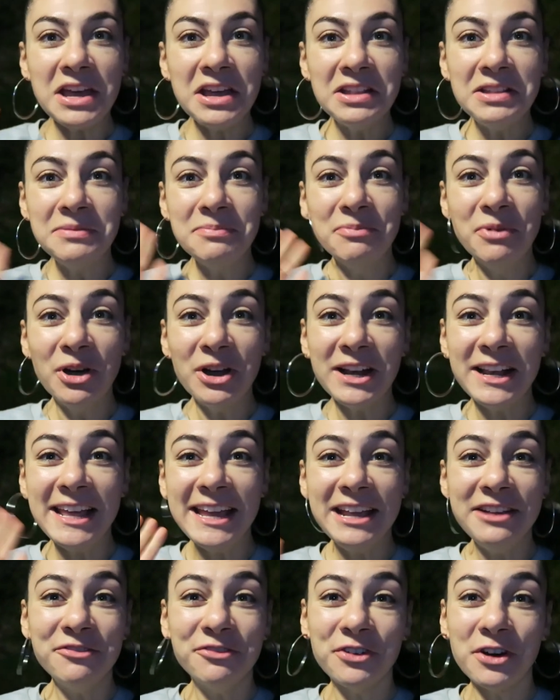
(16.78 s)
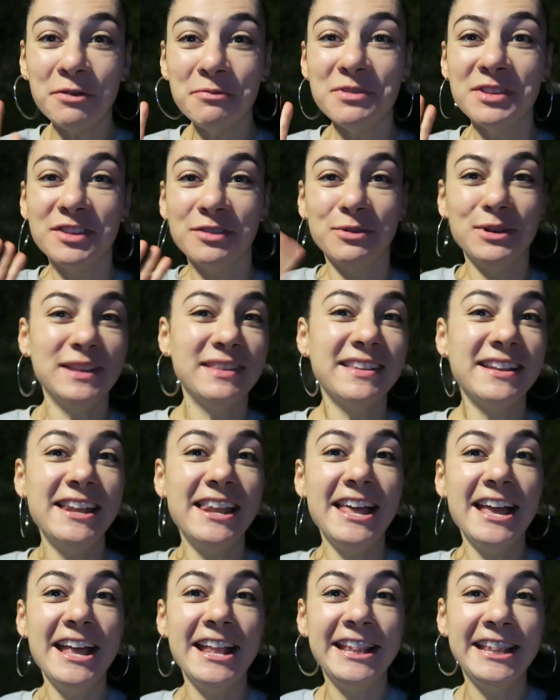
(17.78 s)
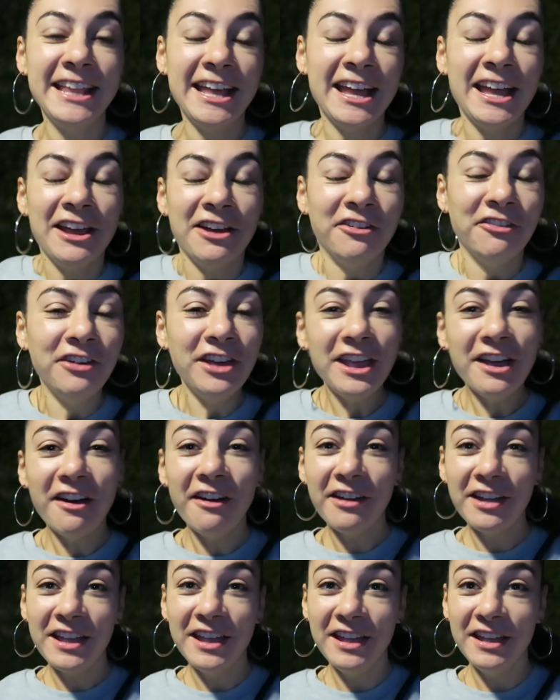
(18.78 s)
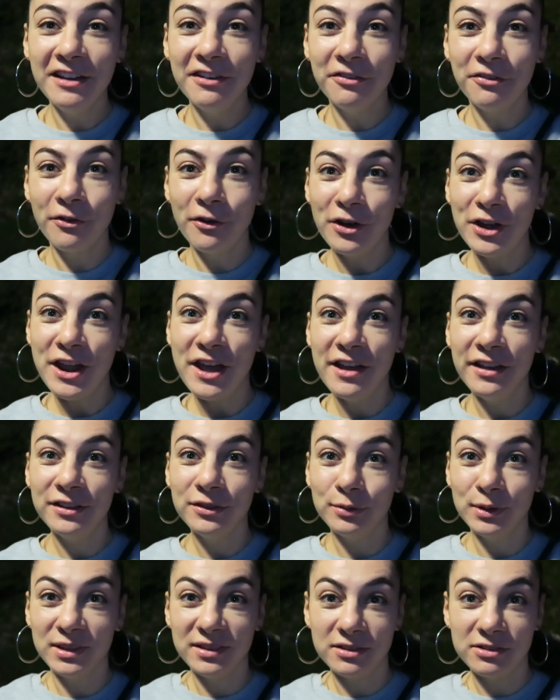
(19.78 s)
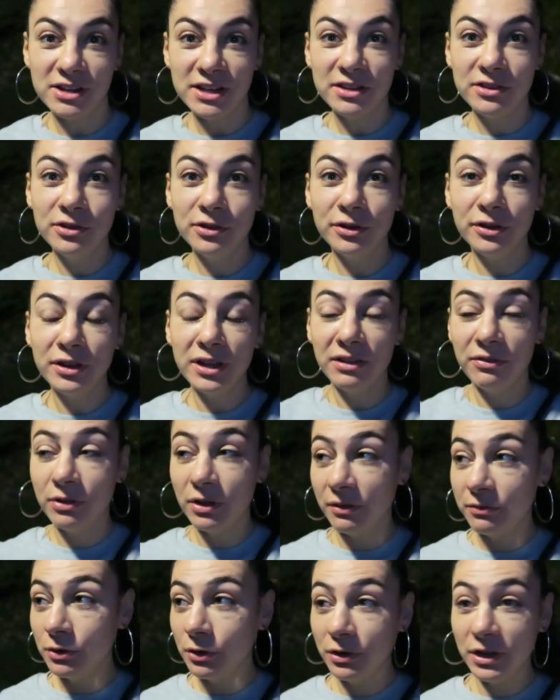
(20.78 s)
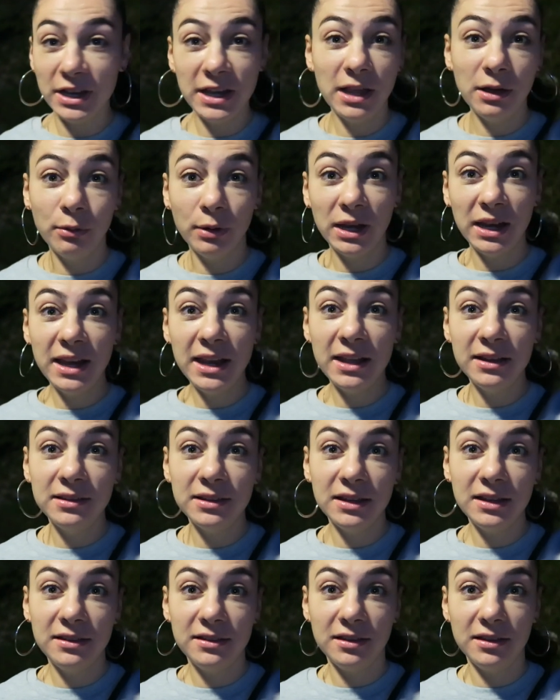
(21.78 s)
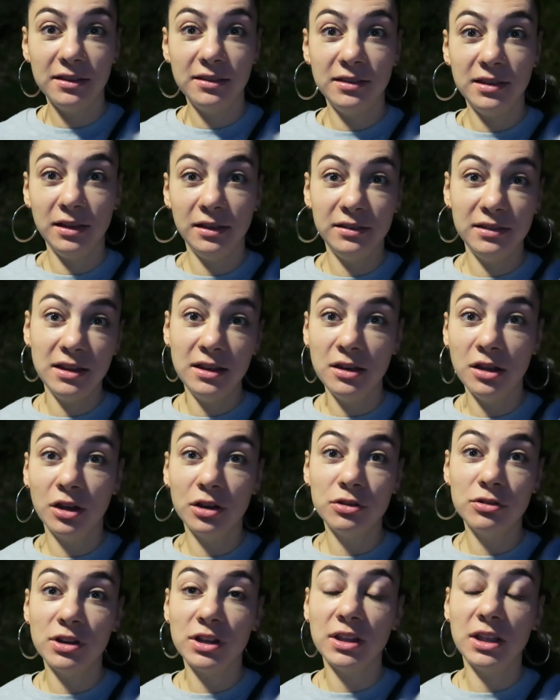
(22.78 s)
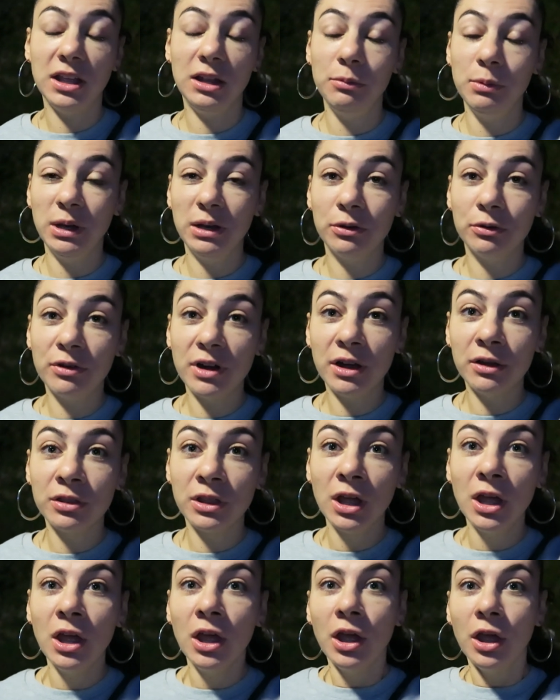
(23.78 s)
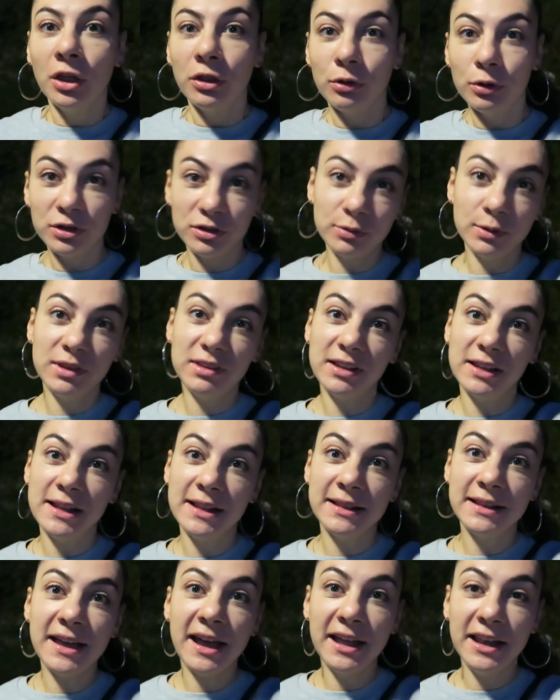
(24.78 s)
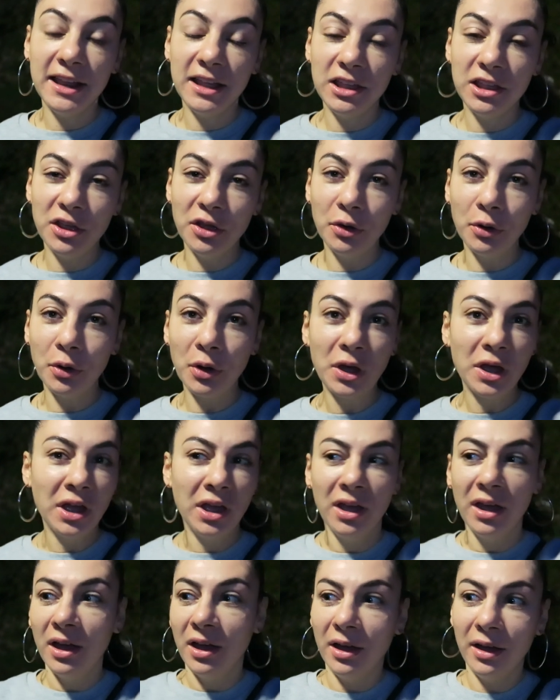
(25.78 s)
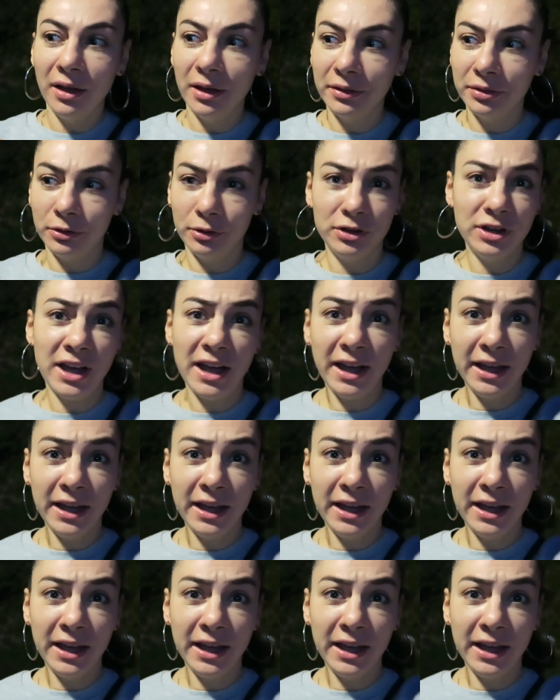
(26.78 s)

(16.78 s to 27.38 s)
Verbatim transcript: Good morning from Switzerland. We are here for the Swiss Grand Tour. If you have no idea what it is, it's a 1,600-kilometer route through Switzerland, guiding you through the